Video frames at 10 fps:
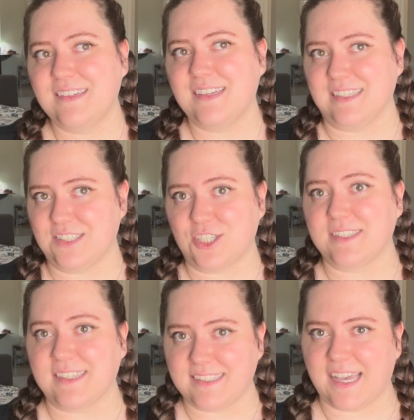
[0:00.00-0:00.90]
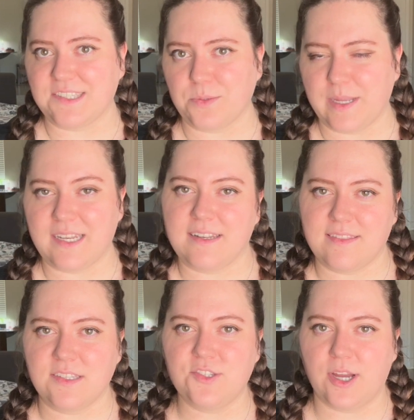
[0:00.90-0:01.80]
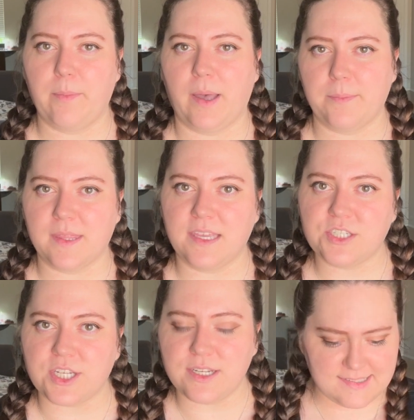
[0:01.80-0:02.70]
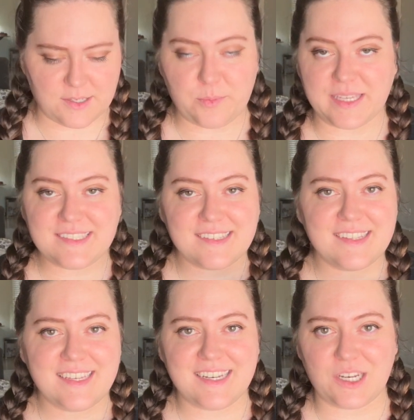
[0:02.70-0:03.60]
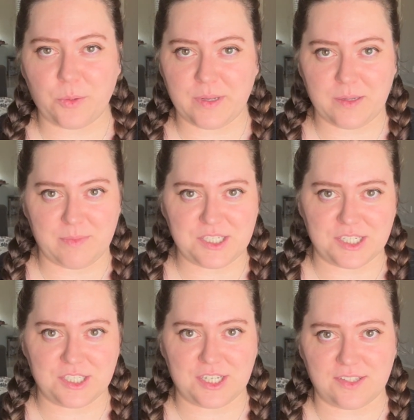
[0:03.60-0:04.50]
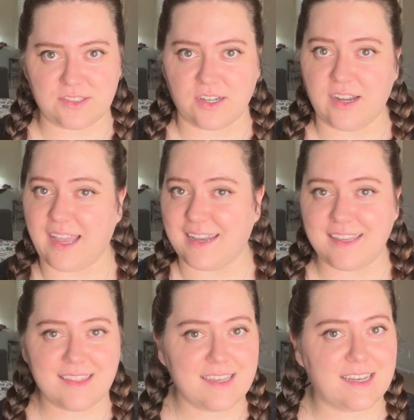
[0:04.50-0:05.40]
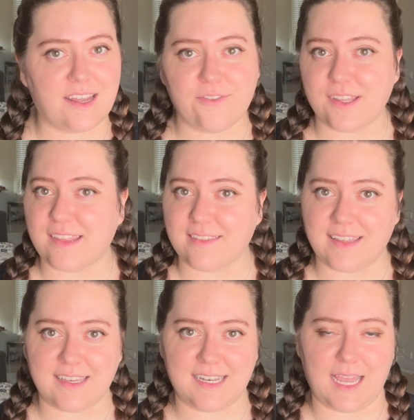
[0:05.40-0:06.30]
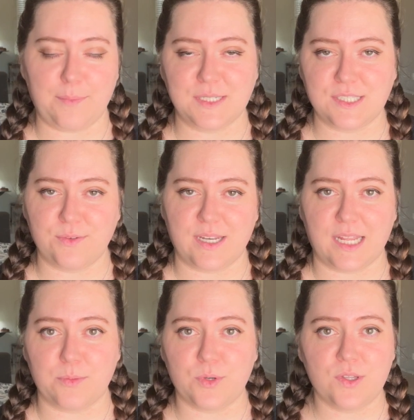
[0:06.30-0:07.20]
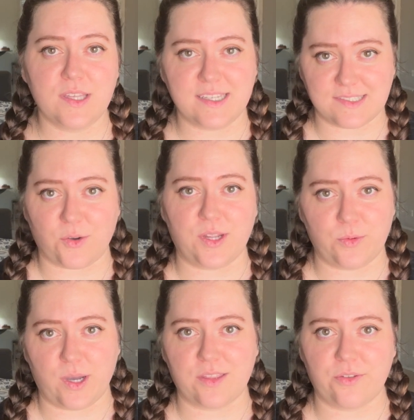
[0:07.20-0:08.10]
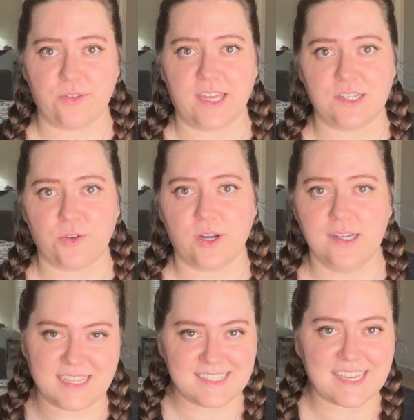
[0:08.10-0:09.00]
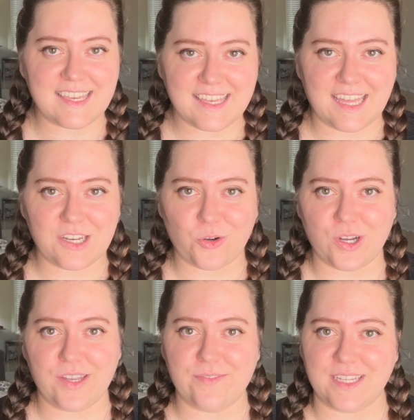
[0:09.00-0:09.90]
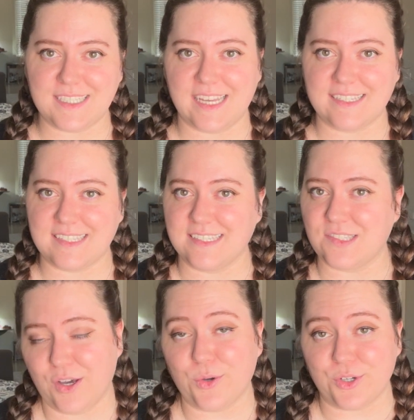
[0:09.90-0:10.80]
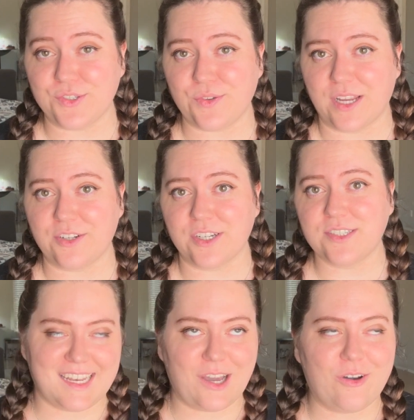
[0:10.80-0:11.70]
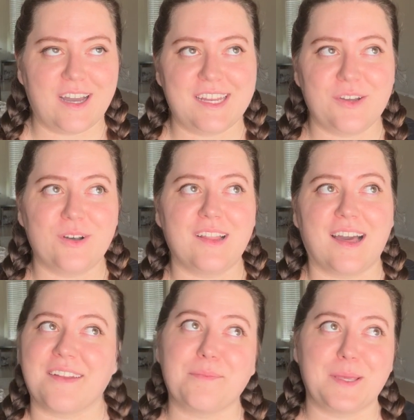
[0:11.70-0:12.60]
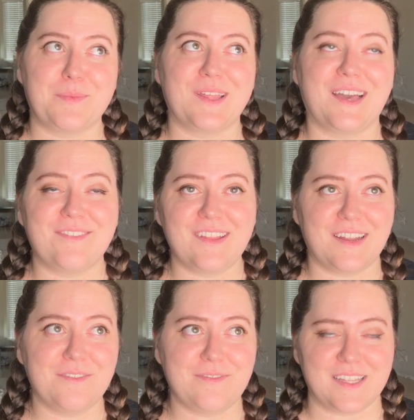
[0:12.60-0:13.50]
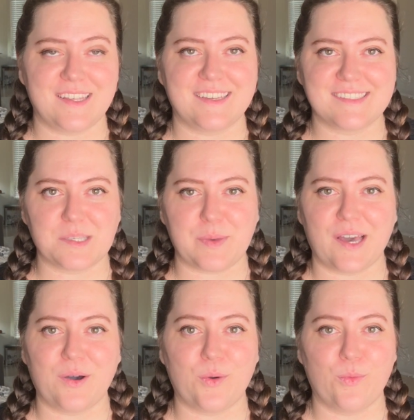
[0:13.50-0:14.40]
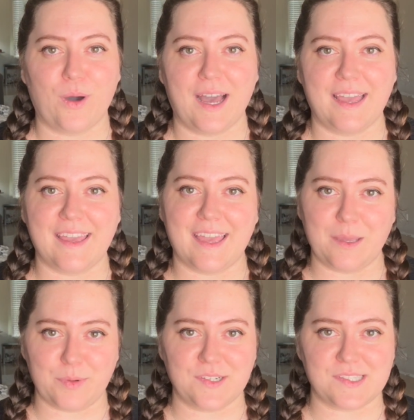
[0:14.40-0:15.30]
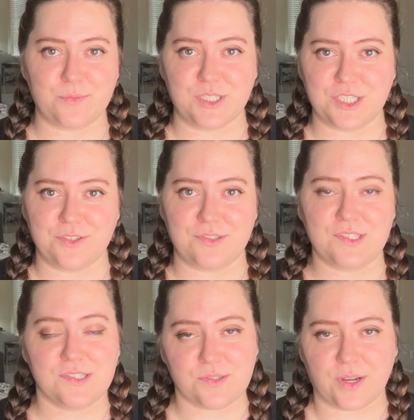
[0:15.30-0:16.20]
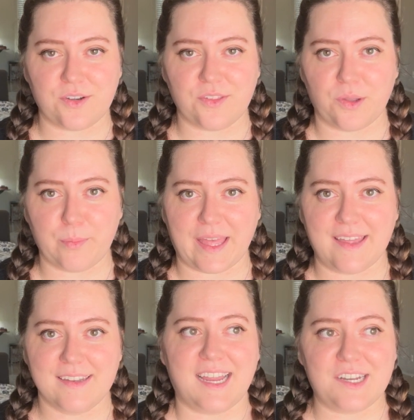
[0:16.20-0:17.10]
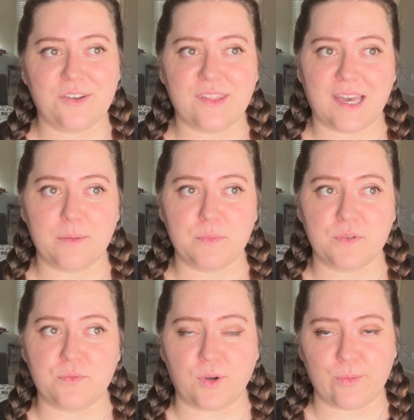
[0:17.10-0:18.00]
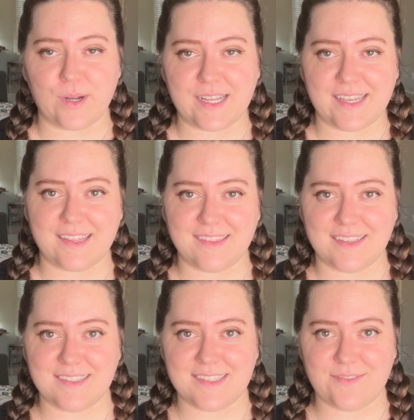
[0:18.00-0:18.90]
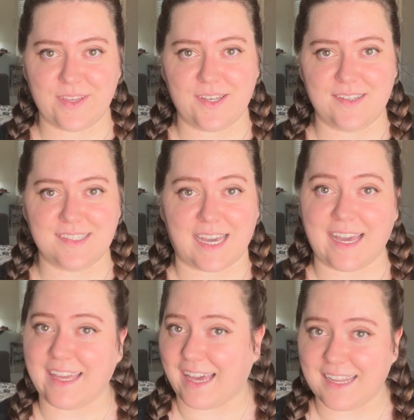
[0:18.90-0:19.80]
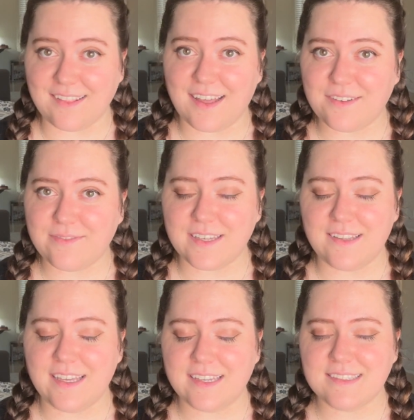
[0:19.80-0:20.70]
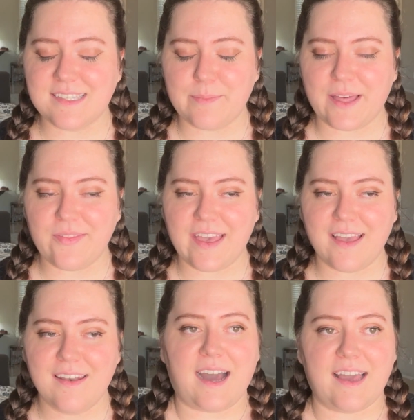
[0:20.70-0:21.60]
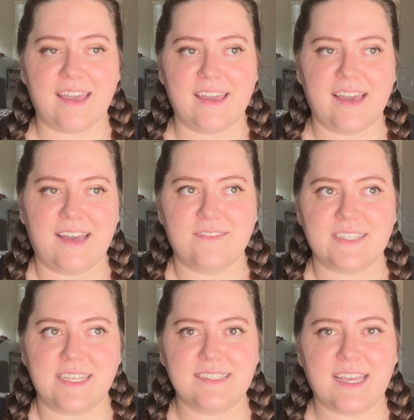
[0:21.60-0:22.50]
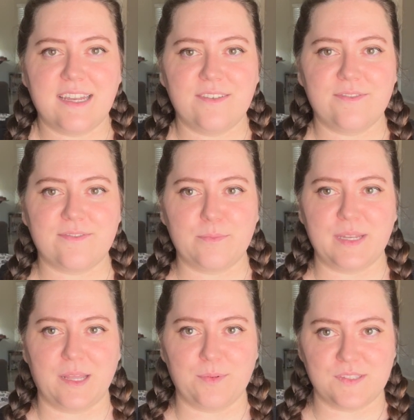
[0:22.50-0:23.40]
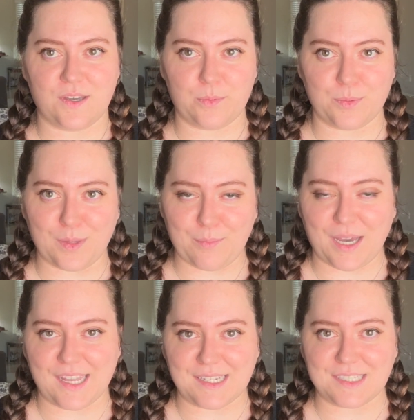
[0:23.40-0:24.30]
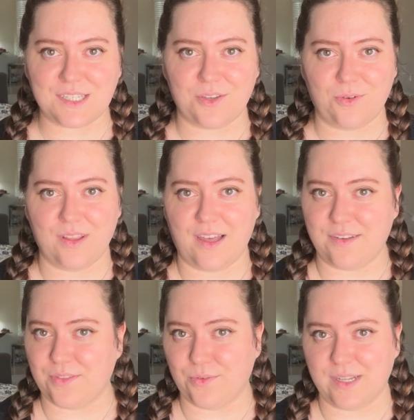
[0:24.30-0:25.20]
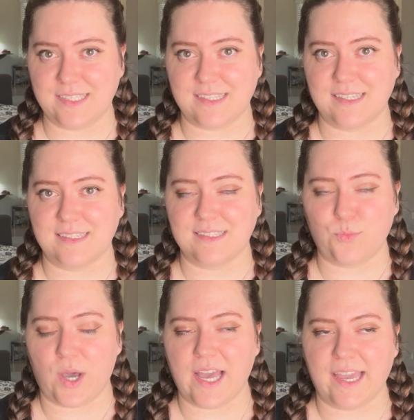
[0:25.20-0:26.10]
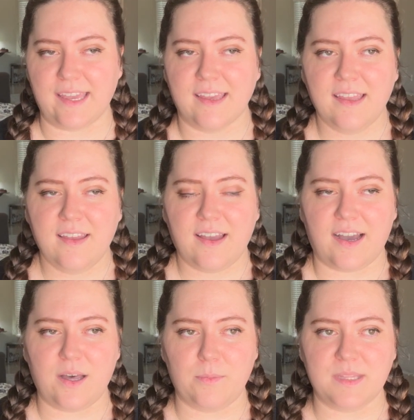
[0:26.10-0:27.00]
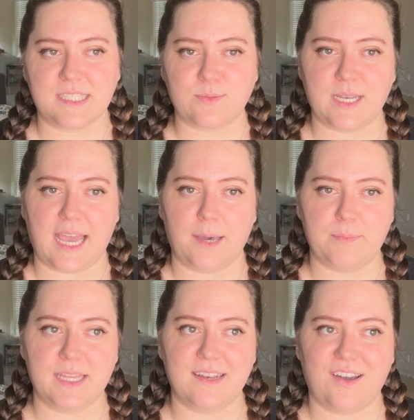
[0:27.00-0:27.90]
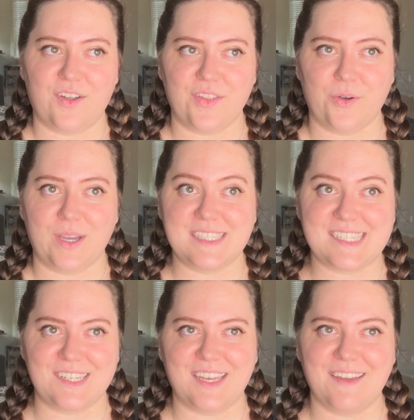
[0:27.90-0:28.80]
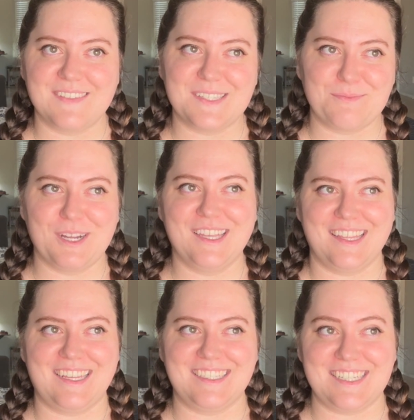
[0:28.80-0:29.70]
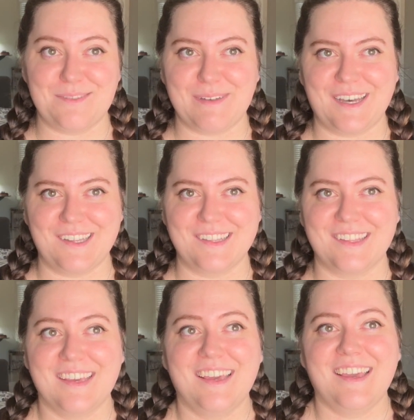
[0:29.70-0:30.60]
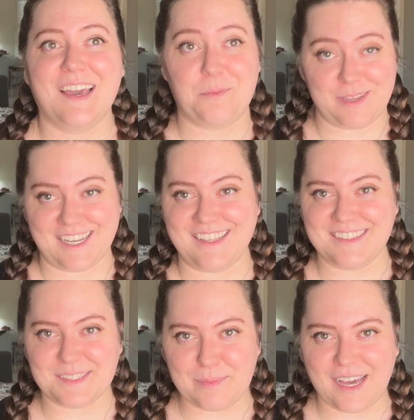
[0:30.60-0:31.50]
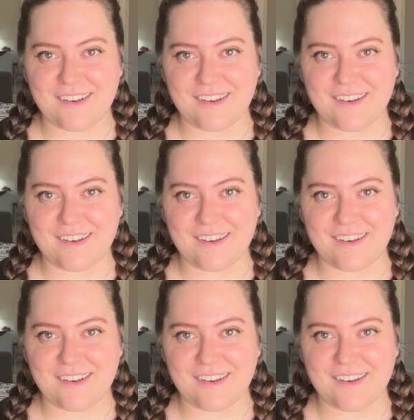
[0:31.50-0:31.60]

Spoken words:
is just exacerbated in the stray population. So basically in an open admission shelter, anything and everything that can happen to an animal is going to walk through that door. The second category of intakes is owner surrenders. Now, I know a lot of people have a lot of feelings about why a person would choose to surrender their pet. I know that before working in this field, I had a lot of feelings about that. I have since kind of been able to open my mind to a lot of the reasons why this would happen, although I still have some really deep-held opinions about